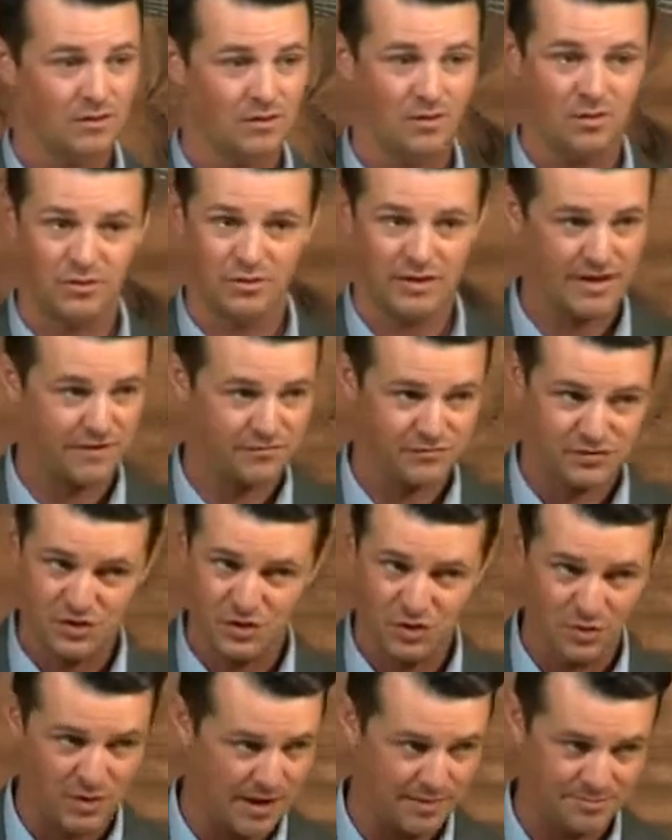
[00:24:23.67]
you only have
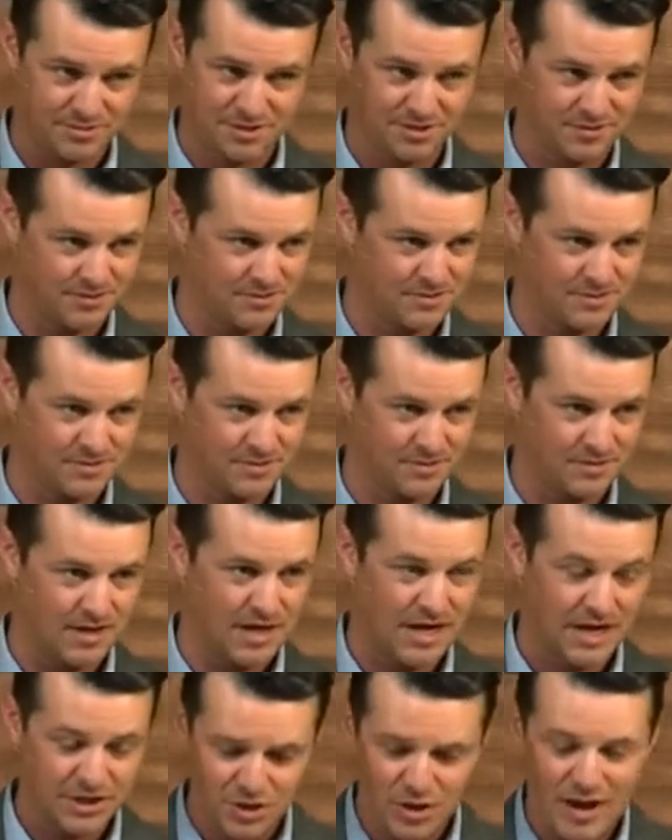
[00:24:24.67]
two options
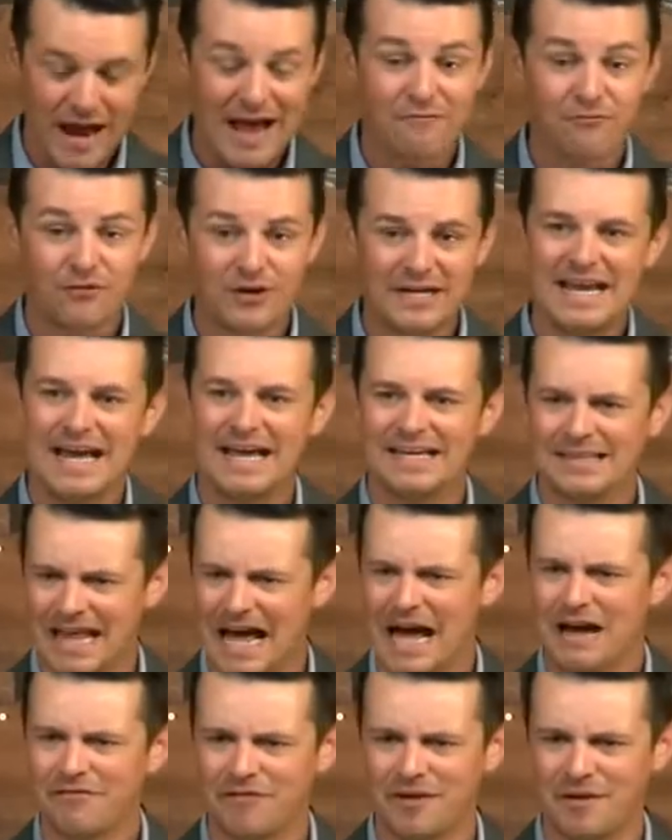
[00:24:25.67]
in your everyday
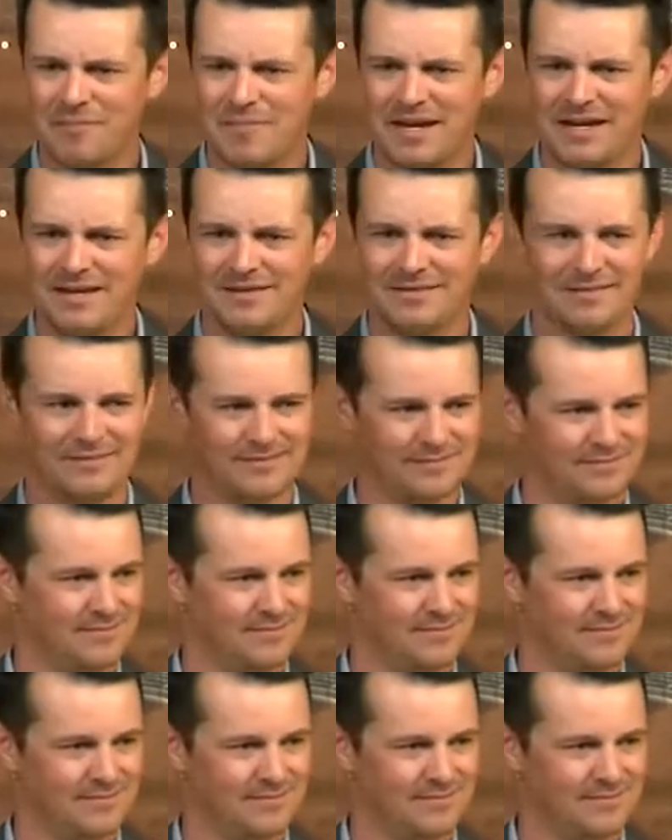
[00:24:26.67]
life, I mean,